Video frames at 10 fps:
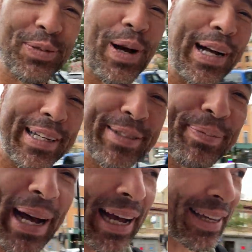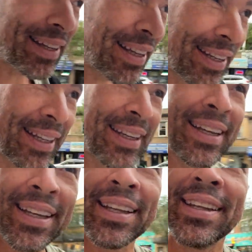walking by
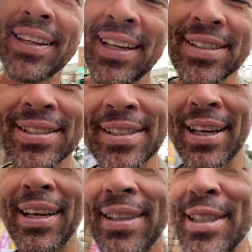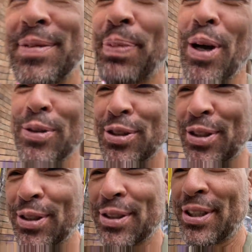this uh, these
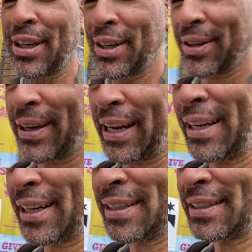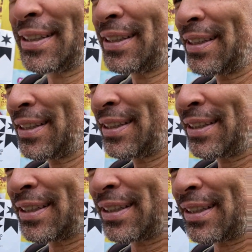posters here, and
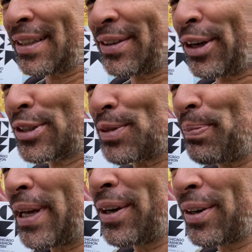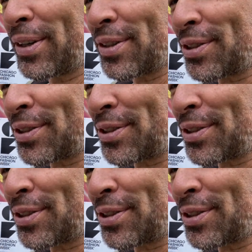there's mirrors